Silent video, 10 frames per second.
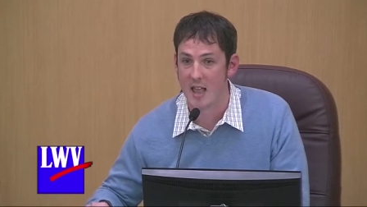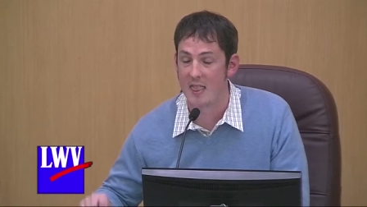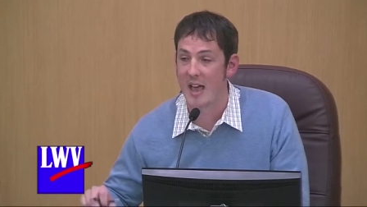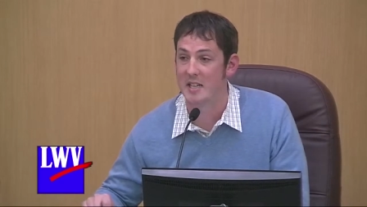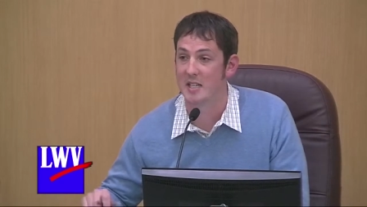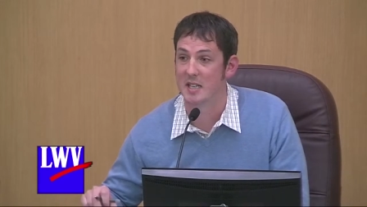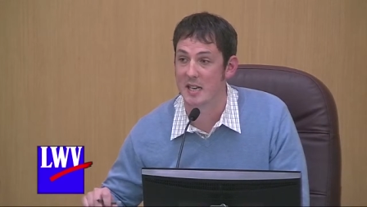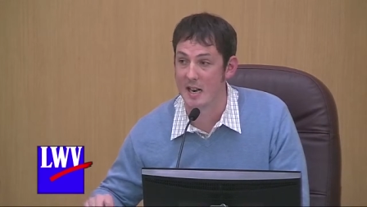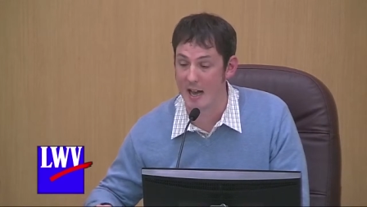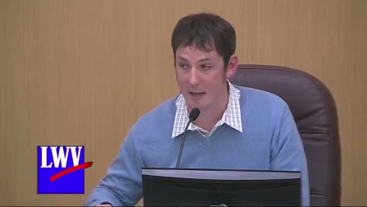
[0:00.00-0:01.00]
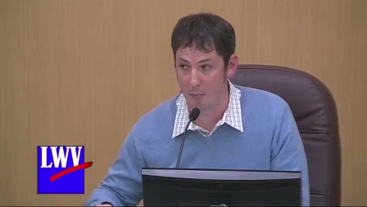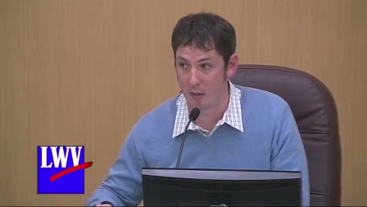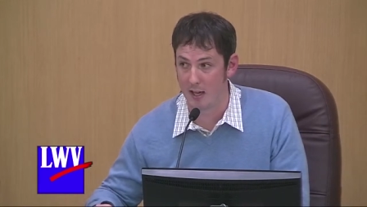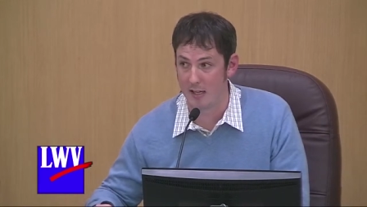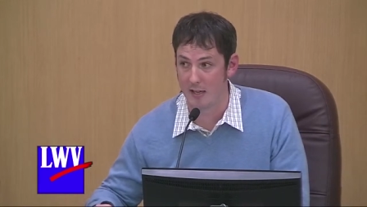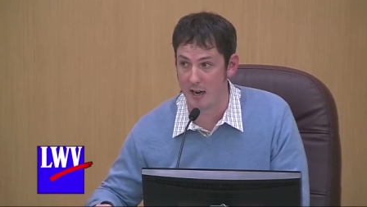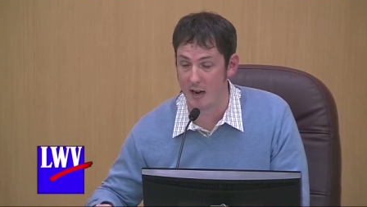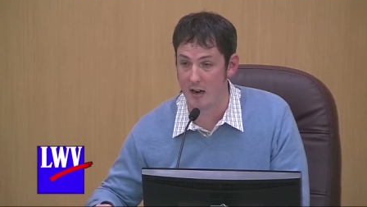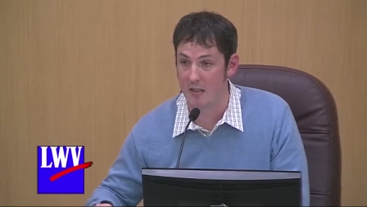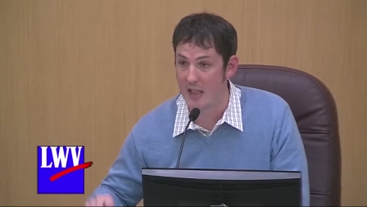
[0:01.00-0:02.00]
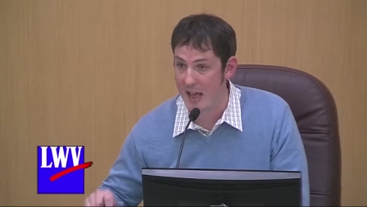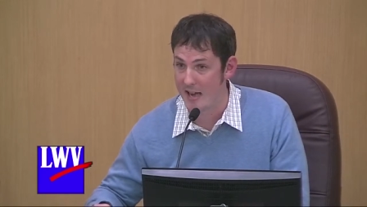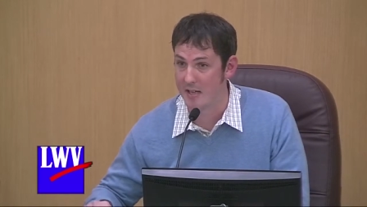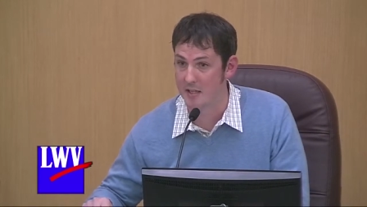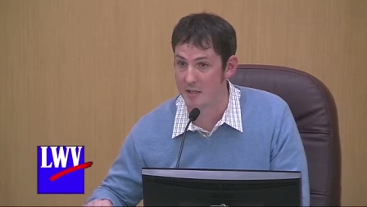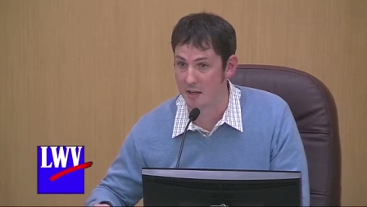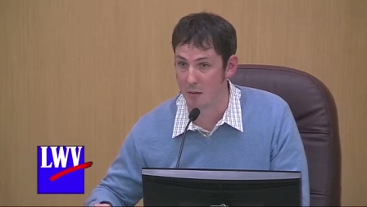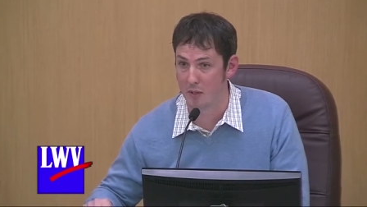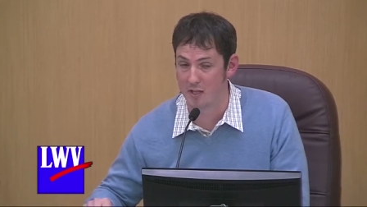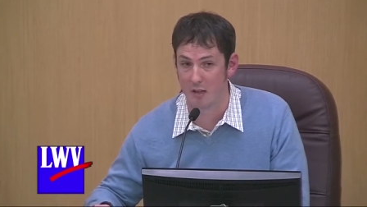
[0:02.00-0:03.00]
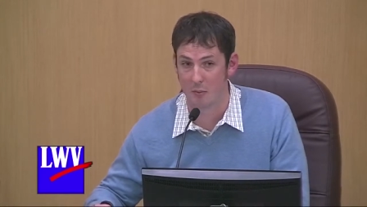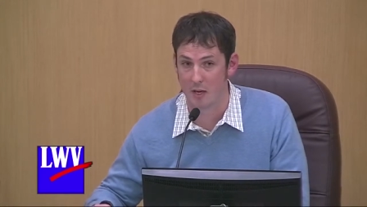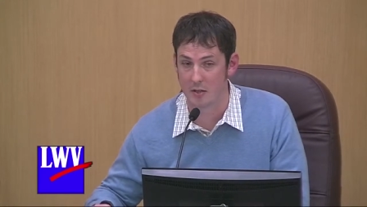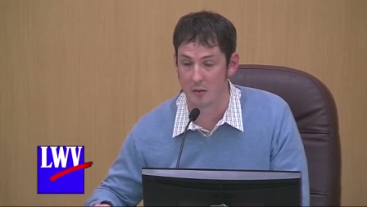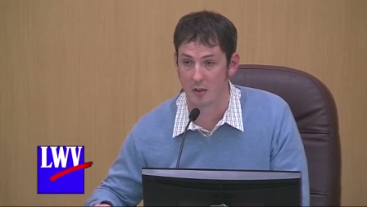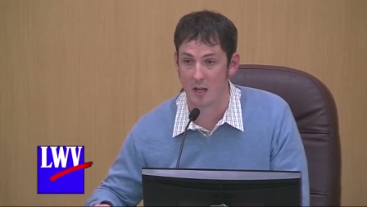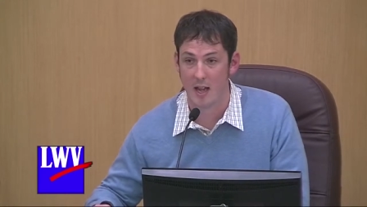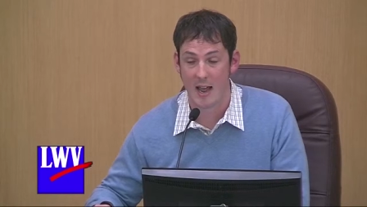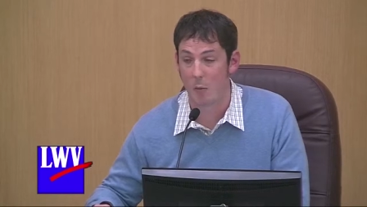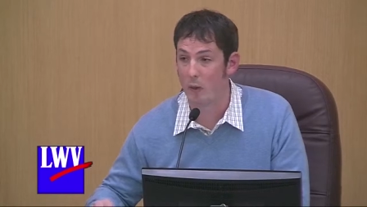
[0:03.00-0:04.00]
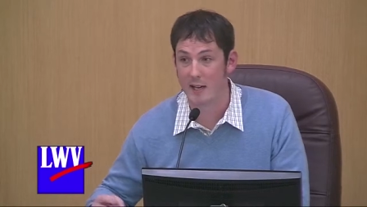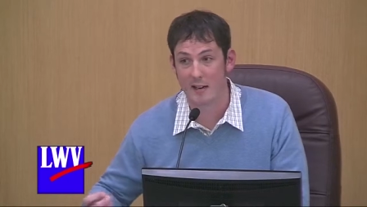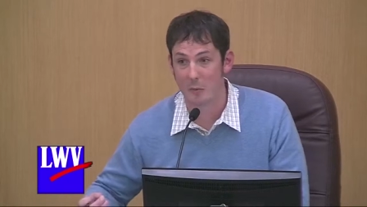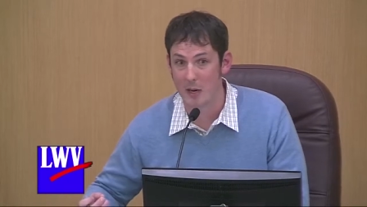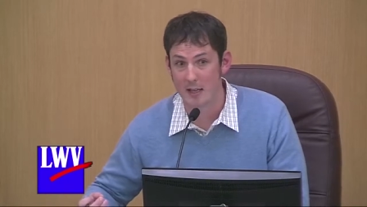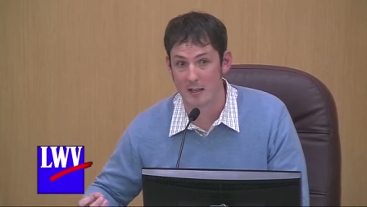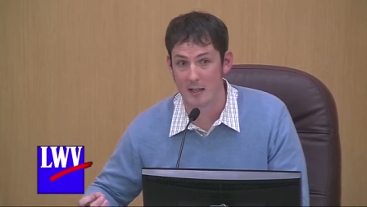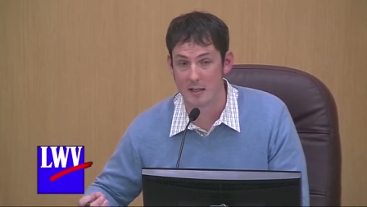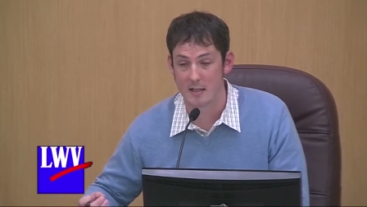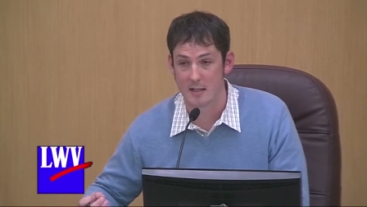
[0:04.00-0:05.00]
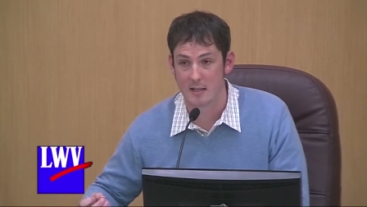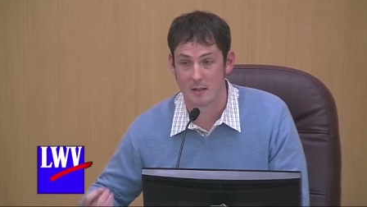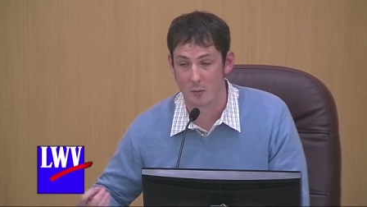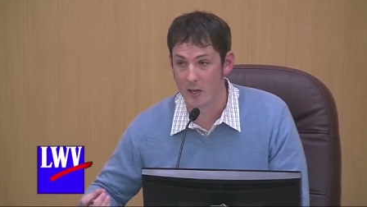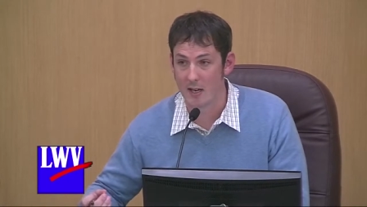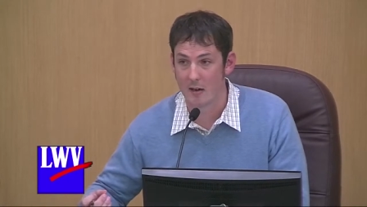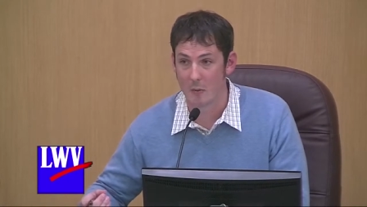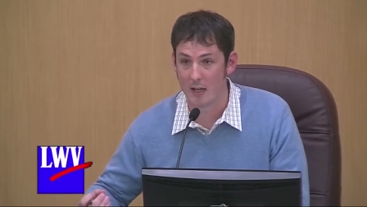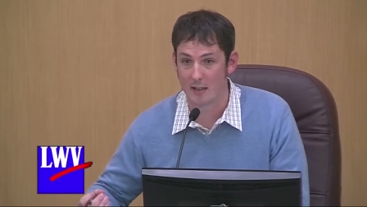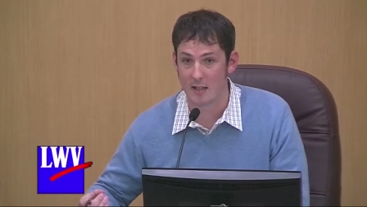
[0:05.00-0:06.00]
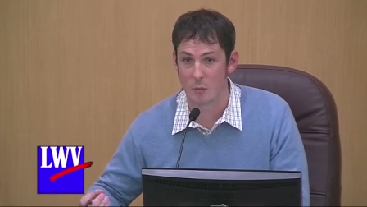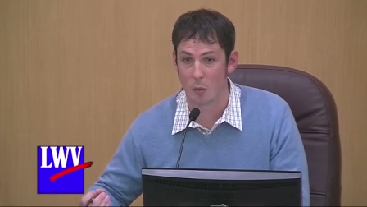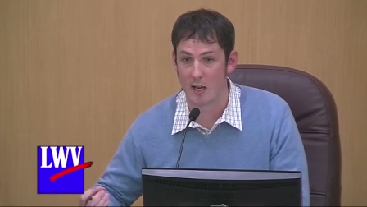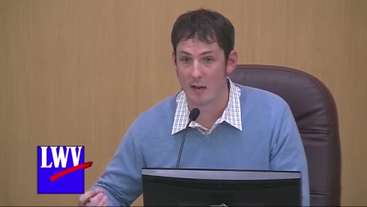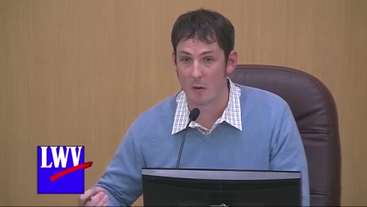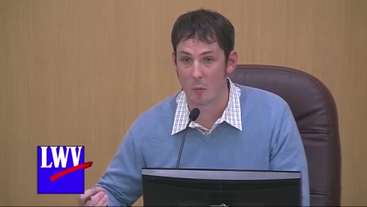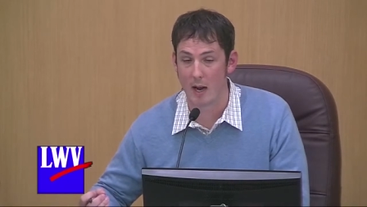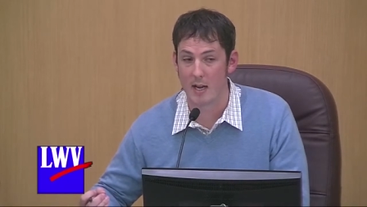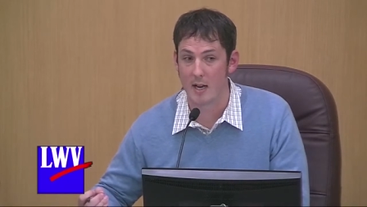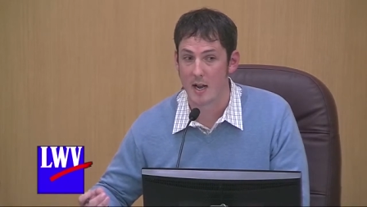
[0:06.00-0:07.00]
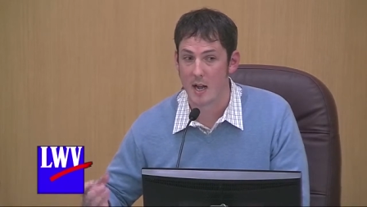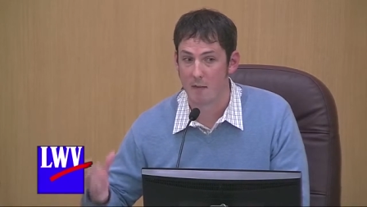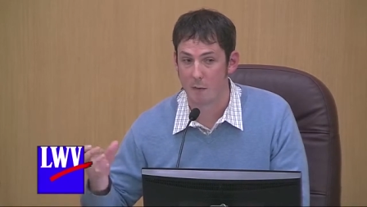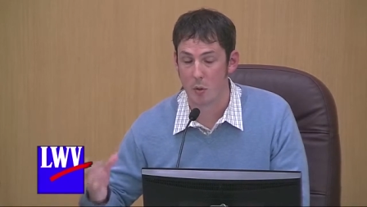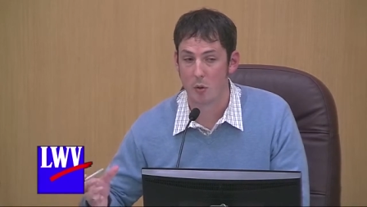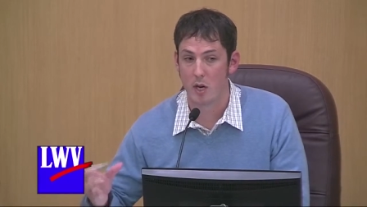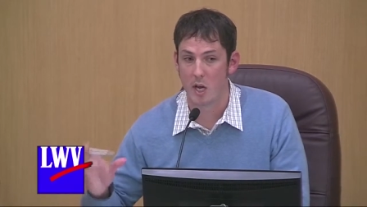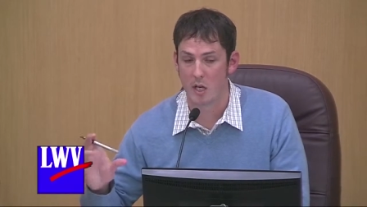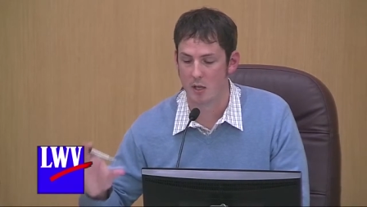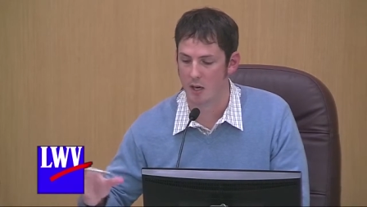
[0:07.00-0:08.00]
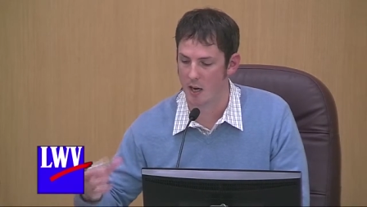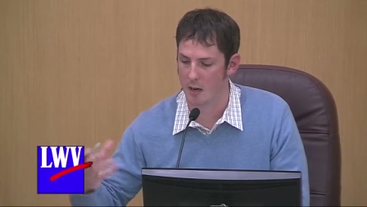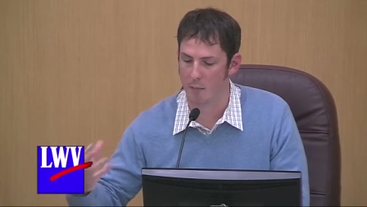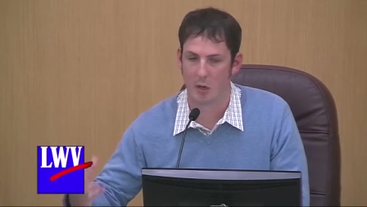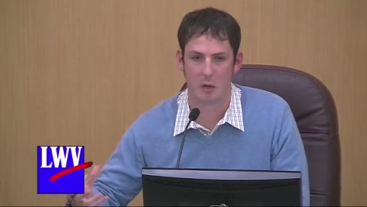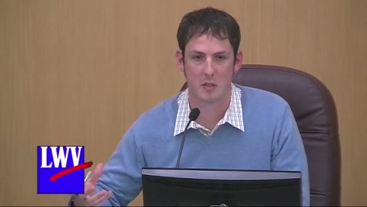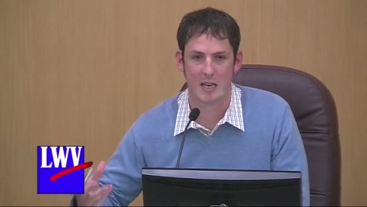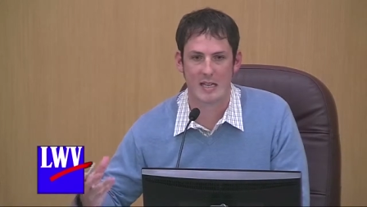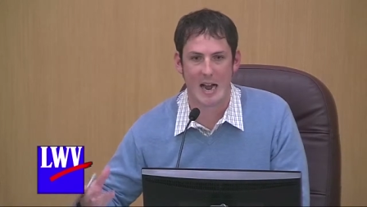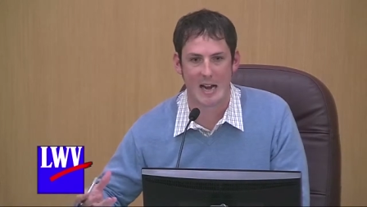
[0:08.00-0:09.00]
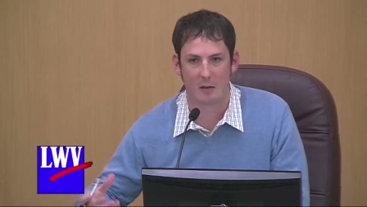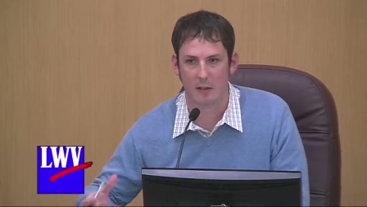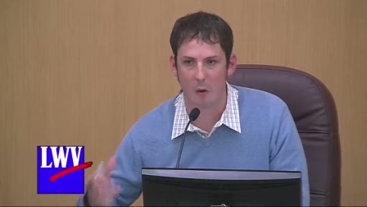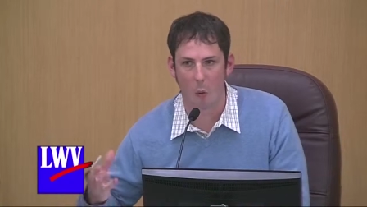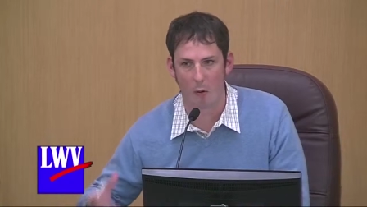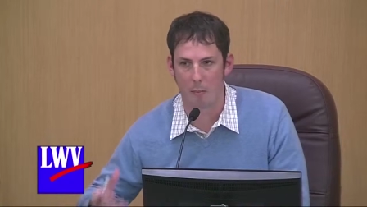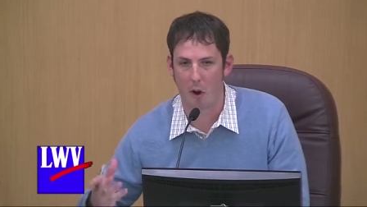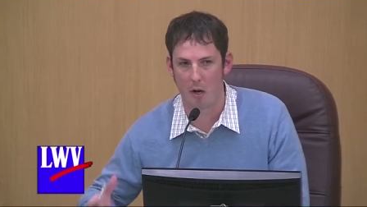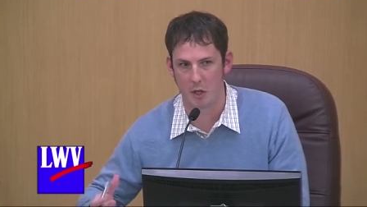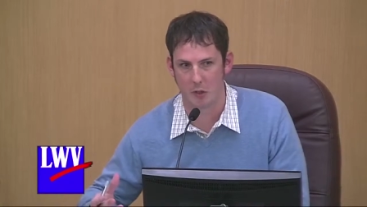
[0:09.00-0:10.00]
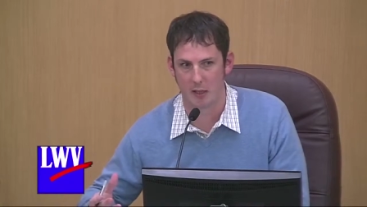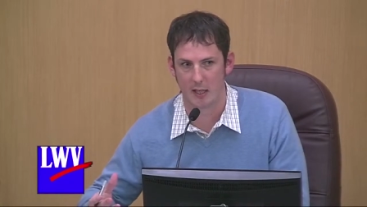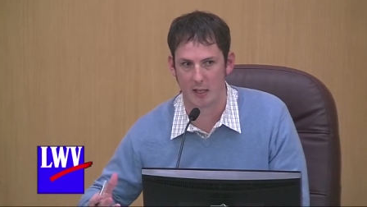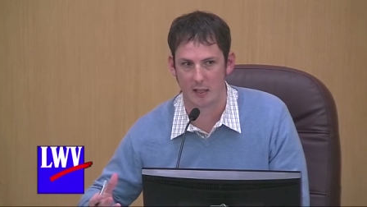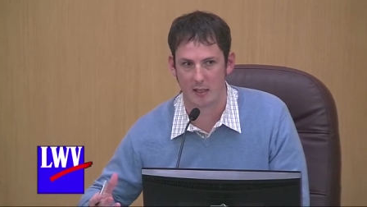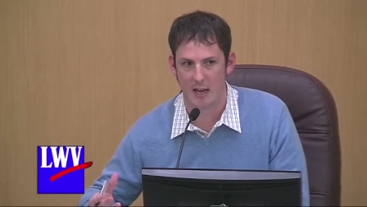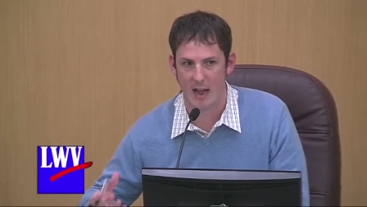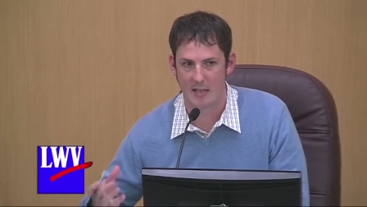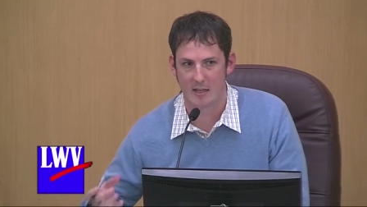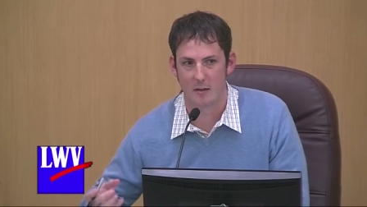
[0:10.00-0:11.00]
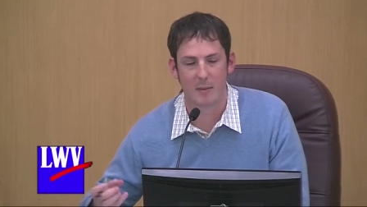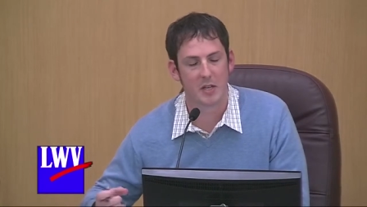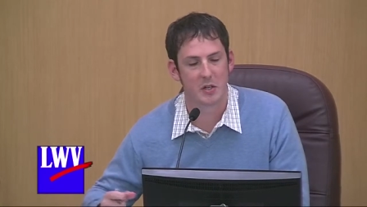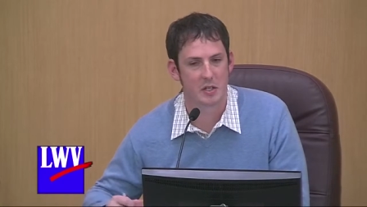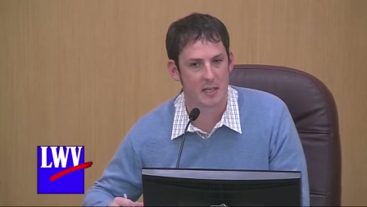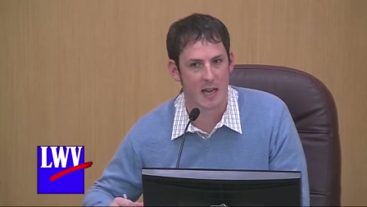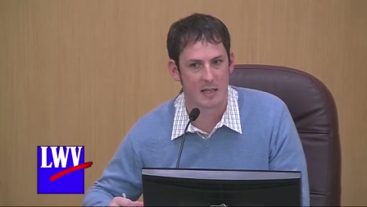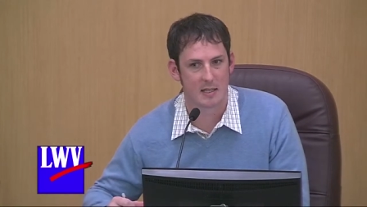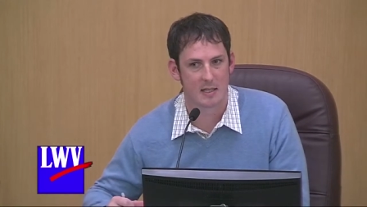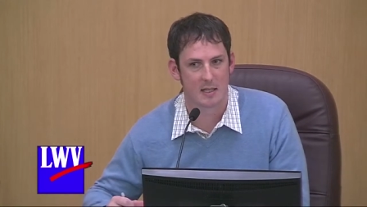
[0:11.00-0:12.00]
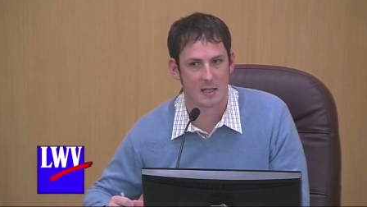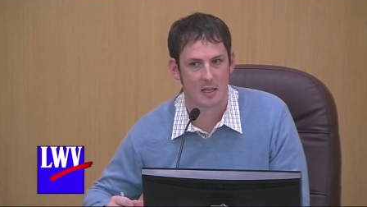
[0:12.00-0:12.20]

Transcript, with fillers: That does not apply there. That is the 0% threshold. And we didn't write this. We didn't write this. We didn't write food in, um, produced entirely or partially as their measure states.